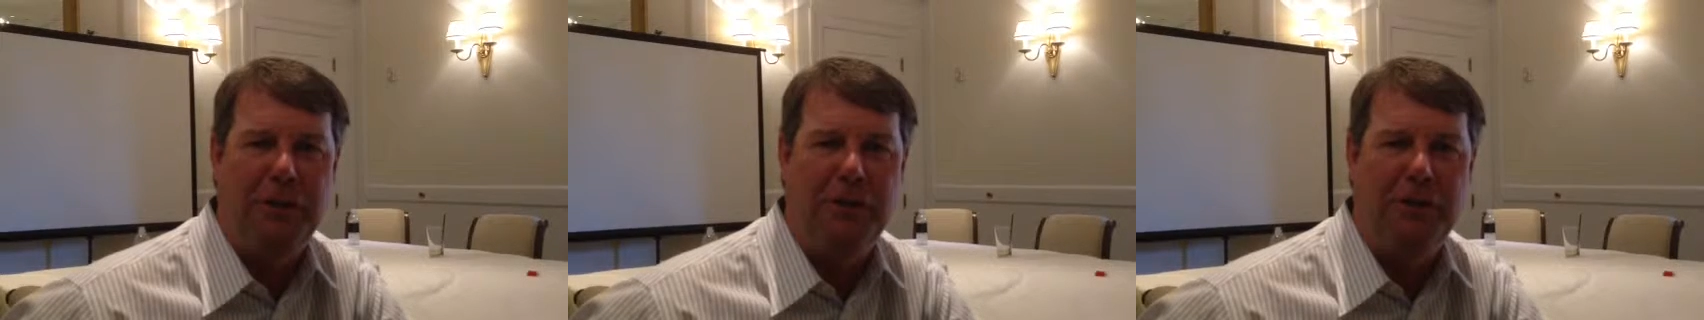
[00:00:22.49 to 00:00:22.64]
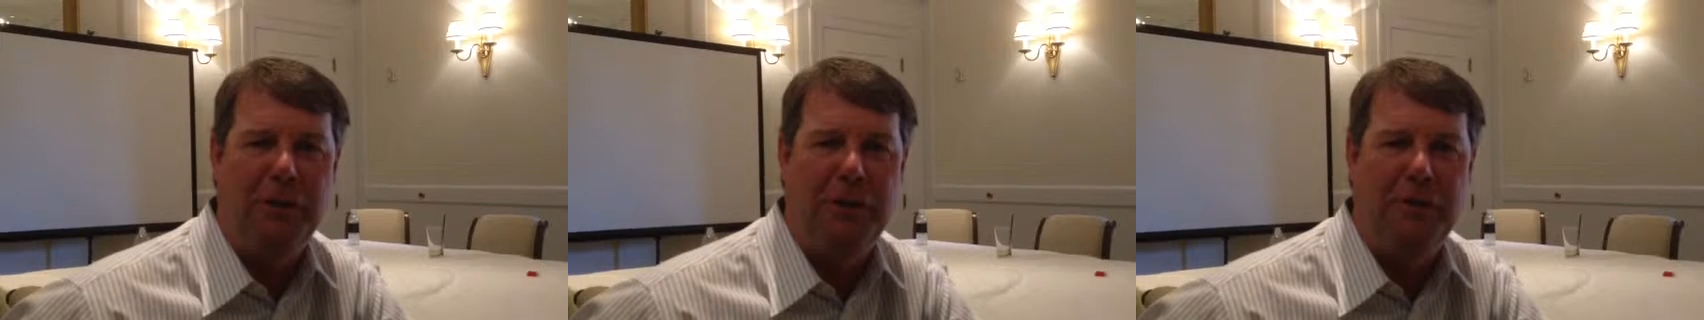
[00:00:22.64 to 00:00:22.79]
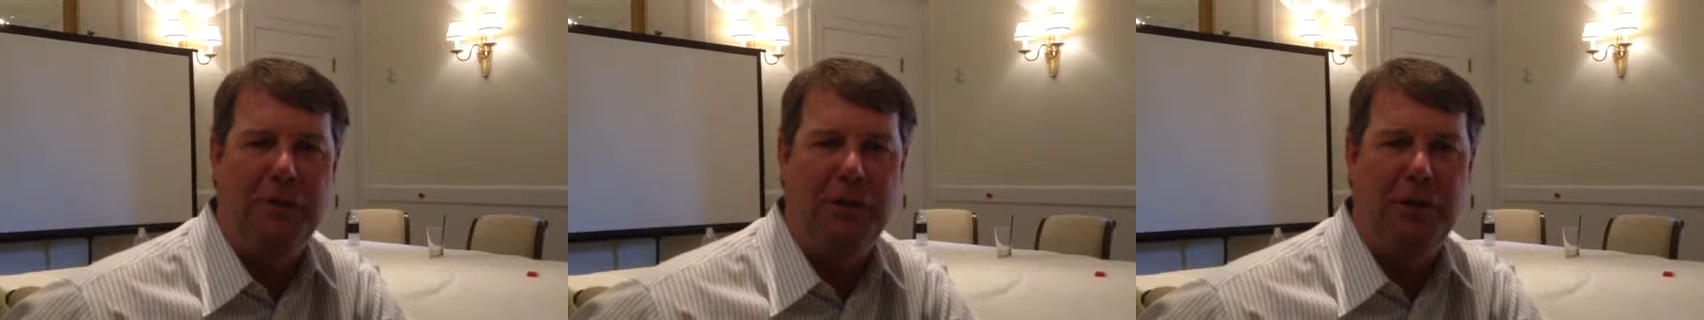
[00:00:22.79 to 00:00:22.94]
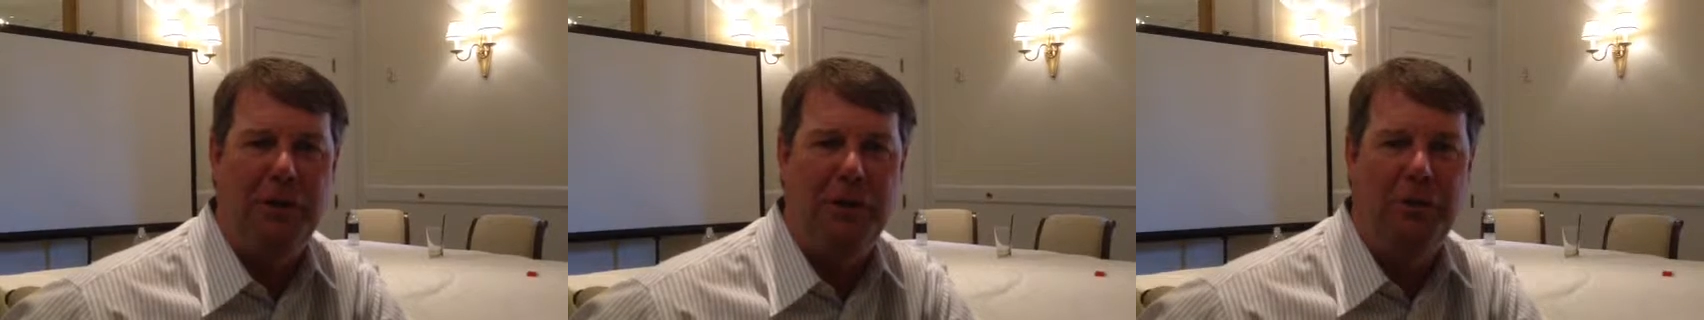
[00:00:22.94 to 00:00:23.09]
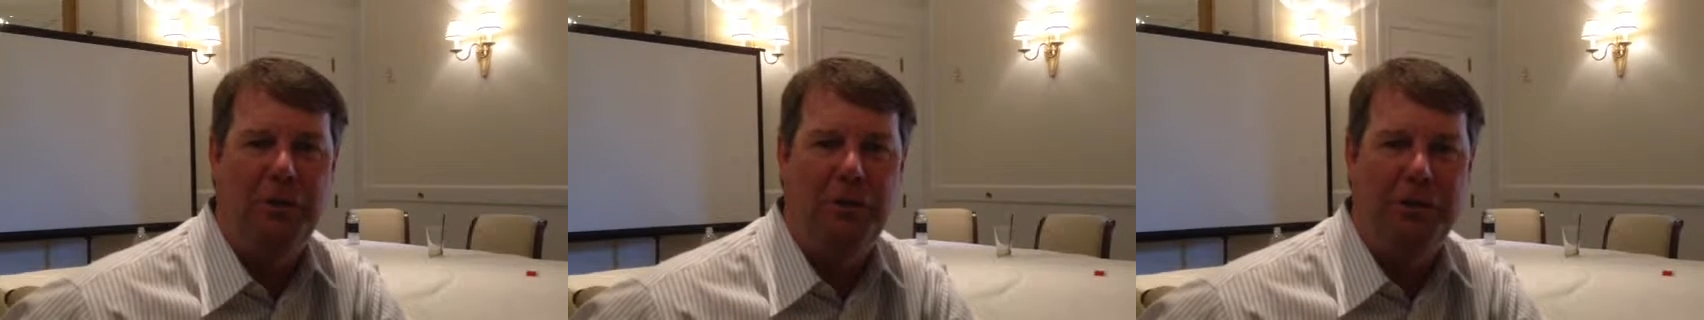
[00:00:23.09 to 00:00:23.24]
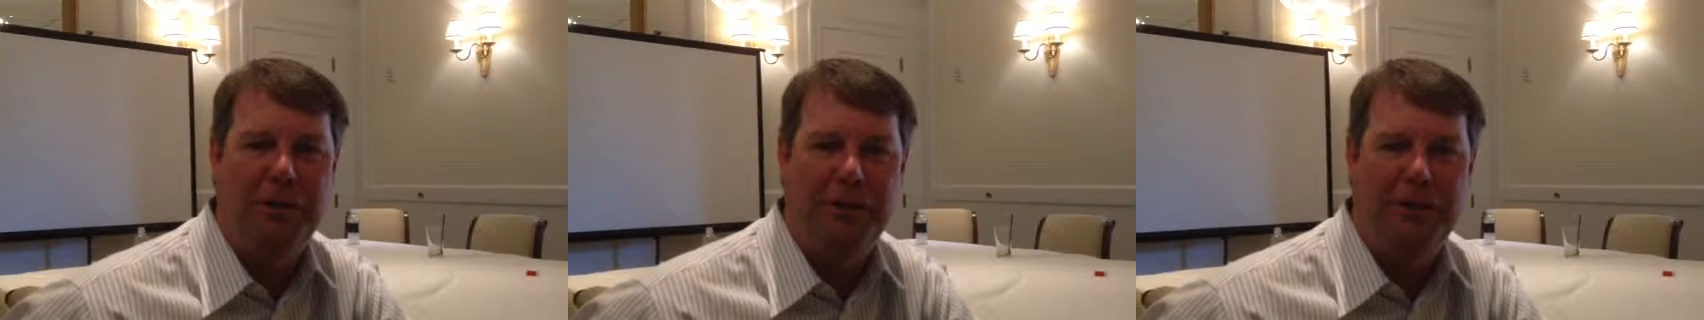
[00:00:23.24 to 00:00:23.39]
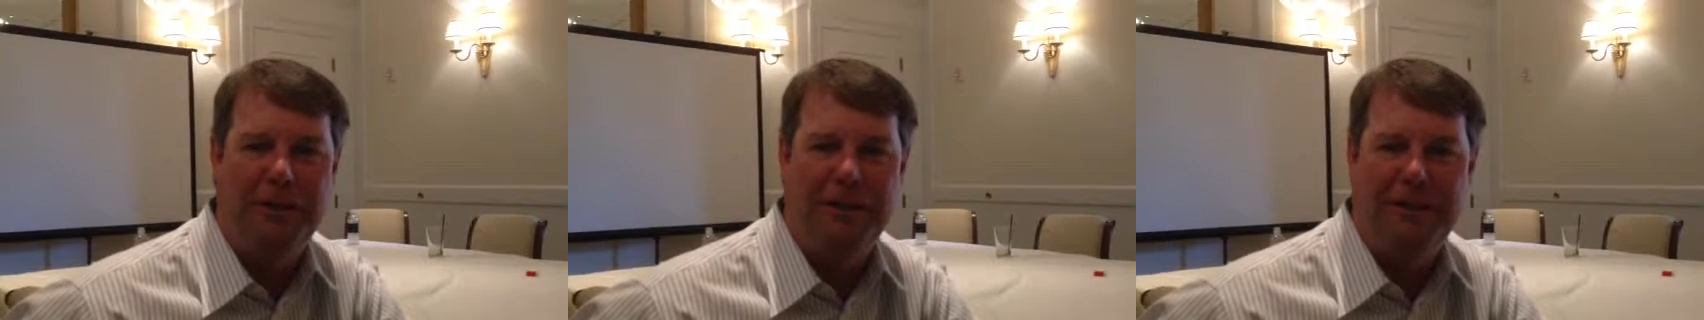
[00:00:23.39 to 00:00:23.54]
a great putter,
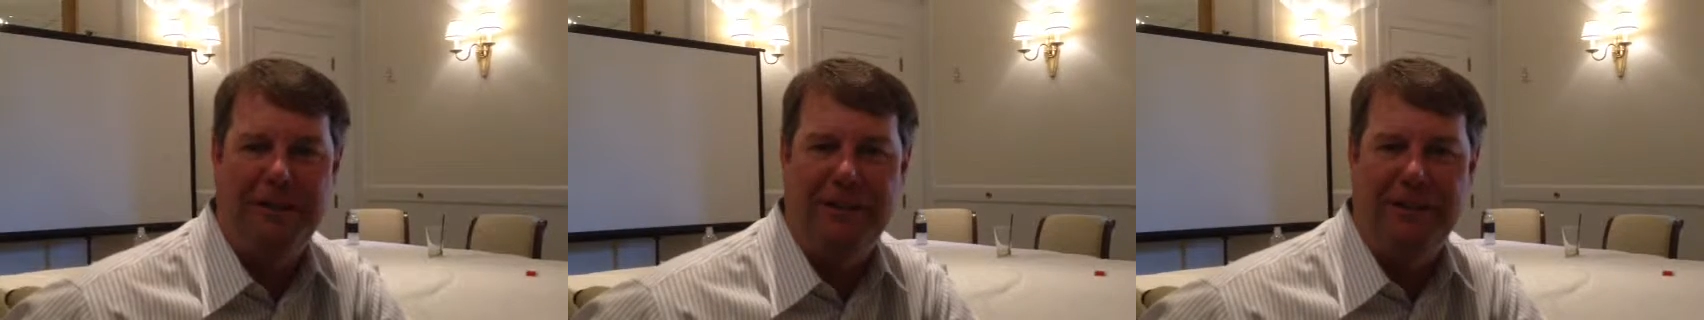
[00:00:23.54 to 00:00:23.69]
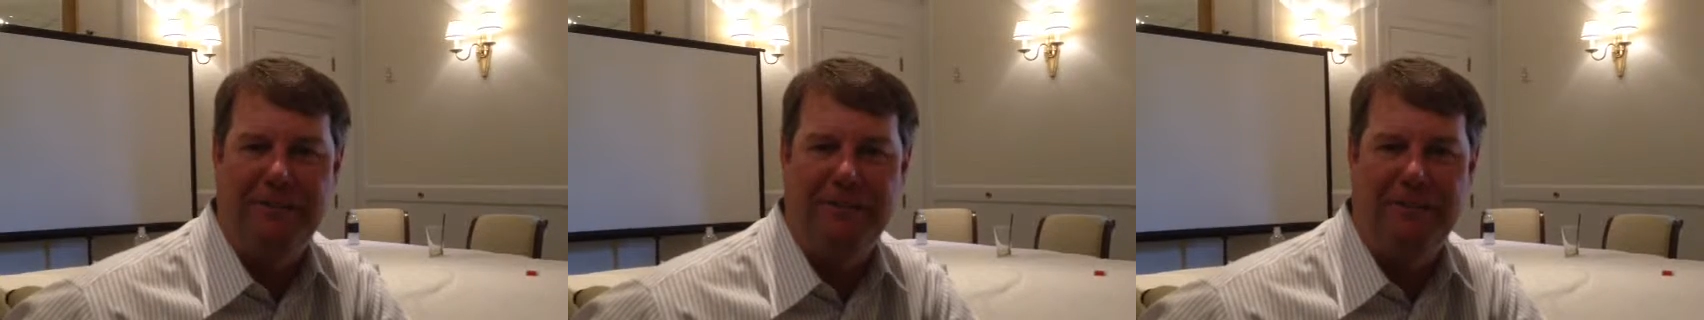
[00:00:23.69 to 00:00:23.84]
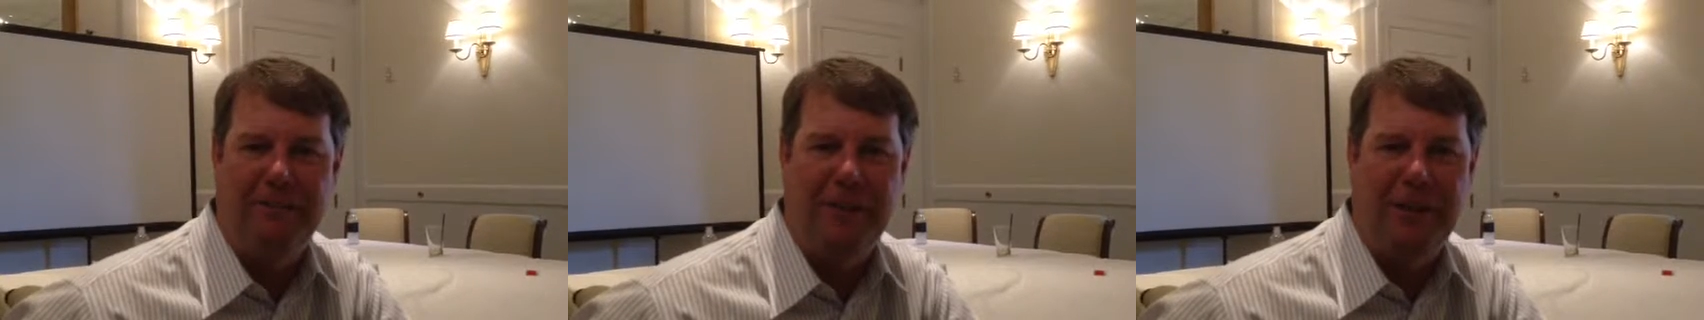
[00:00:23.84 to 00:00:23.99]
but uh,